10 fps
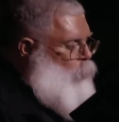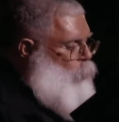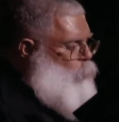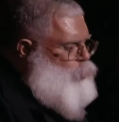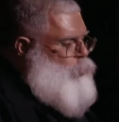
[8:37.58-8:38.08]

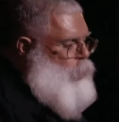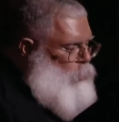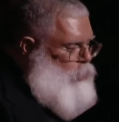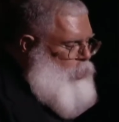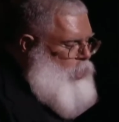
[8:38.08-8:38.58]
Would you
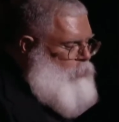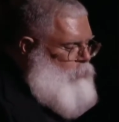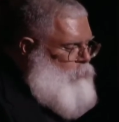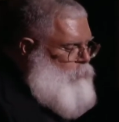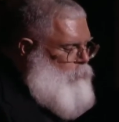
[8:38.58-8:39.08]
go again?
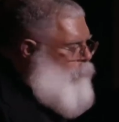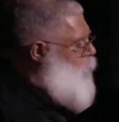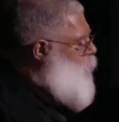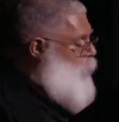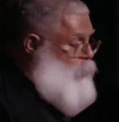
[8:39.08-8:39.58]

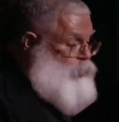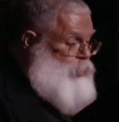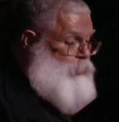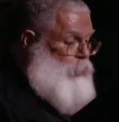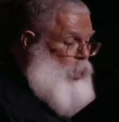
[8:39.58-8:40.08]

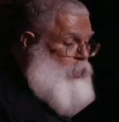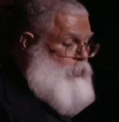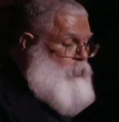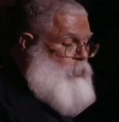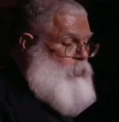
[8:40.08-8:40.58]
She thought.
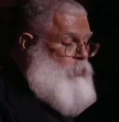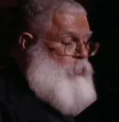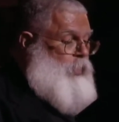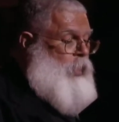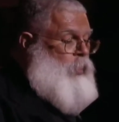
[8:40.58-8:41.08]

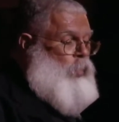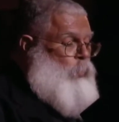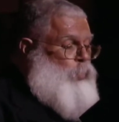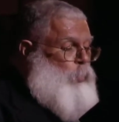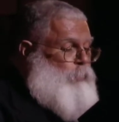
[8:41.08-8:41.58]
Then,
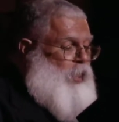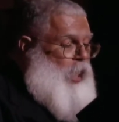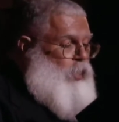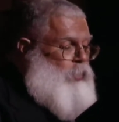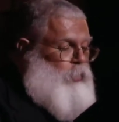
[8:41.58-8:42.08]
with her
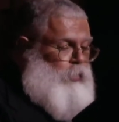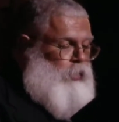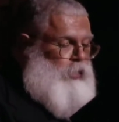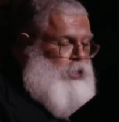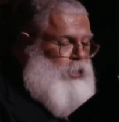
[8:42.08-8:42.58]
black,
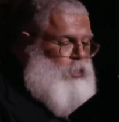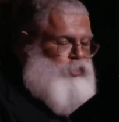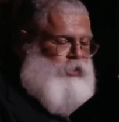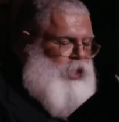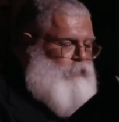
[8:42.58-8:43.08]
curly hair,
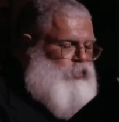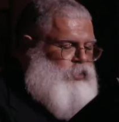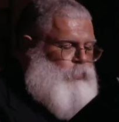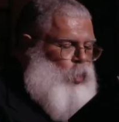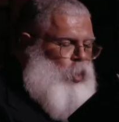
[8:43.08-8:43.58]
she gave a
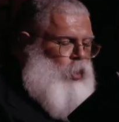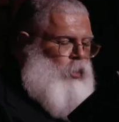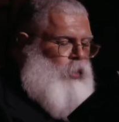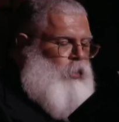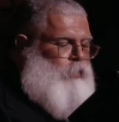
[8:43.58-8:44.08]

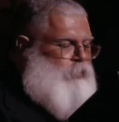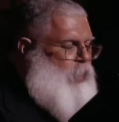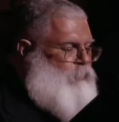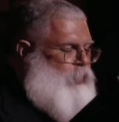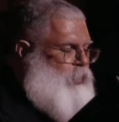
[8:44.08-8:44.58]
small,
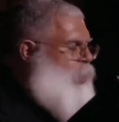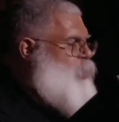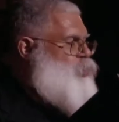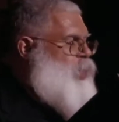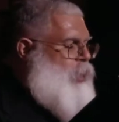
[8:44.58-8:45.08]
definite
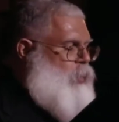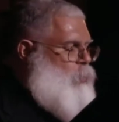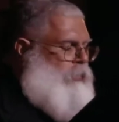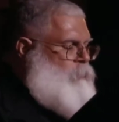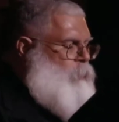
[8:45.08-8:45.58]
head shake.
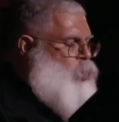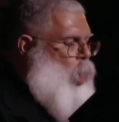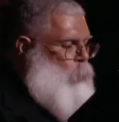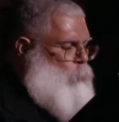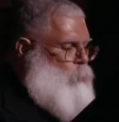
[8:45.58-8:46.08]

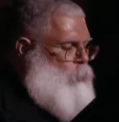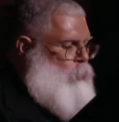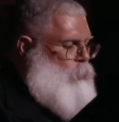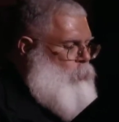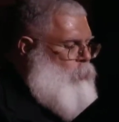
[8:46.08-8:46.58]
No.
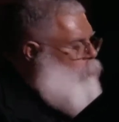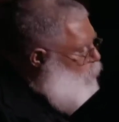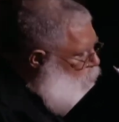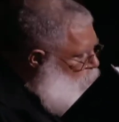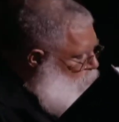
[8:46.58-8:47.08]

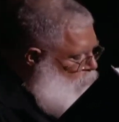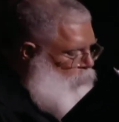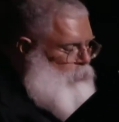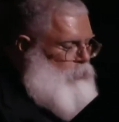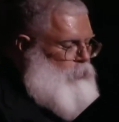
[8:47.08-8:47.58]
Why
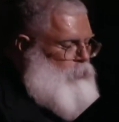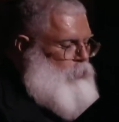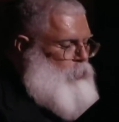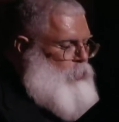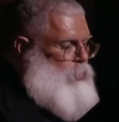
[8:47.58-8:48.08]
not?
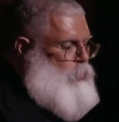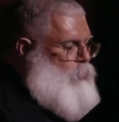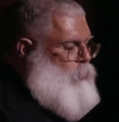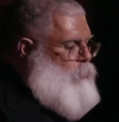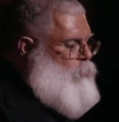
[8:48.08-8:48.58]

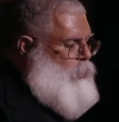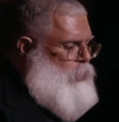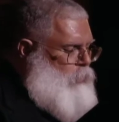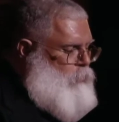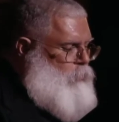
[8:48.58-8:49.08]

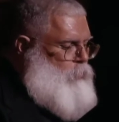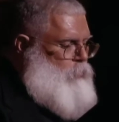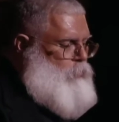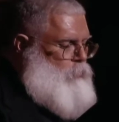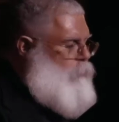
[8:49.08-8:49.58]
Well,
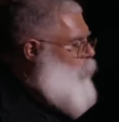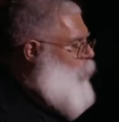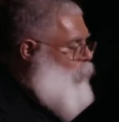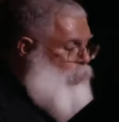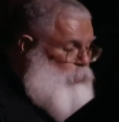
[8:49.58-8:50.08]

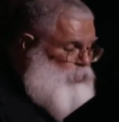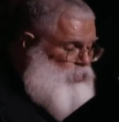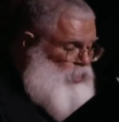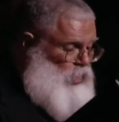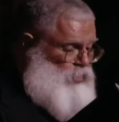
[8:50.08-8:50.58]
I was
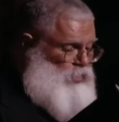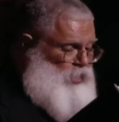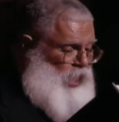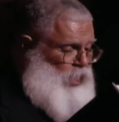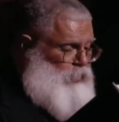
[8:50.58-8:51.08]
scared to
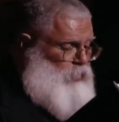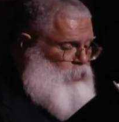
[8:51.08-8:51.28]
death.